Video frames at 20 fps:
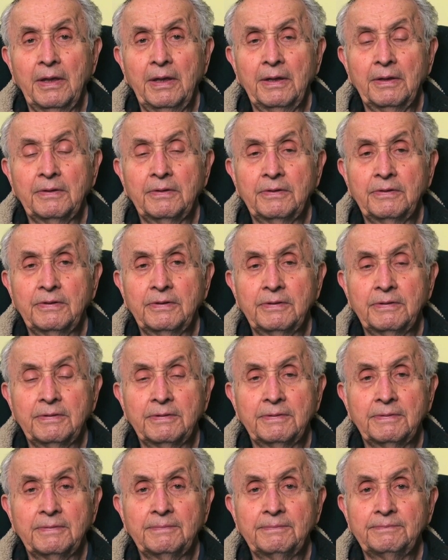
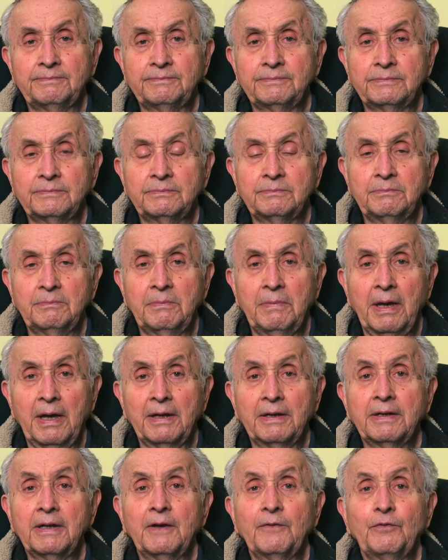it's
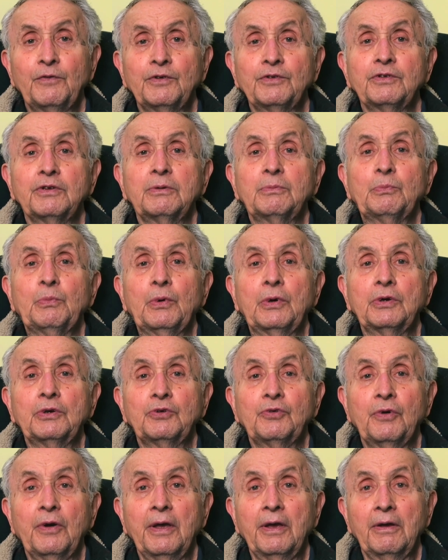magnificent
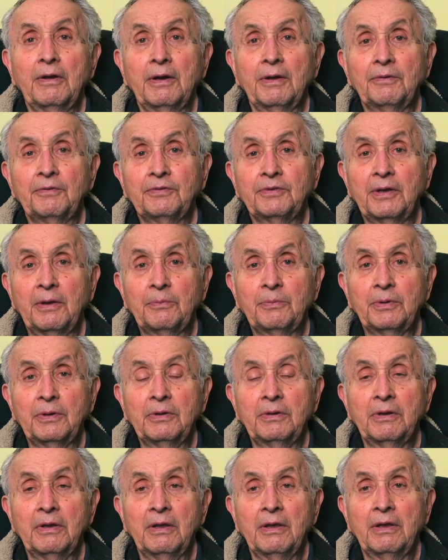portrayal of
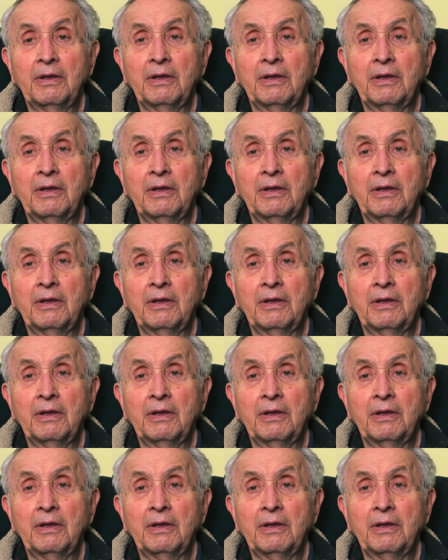something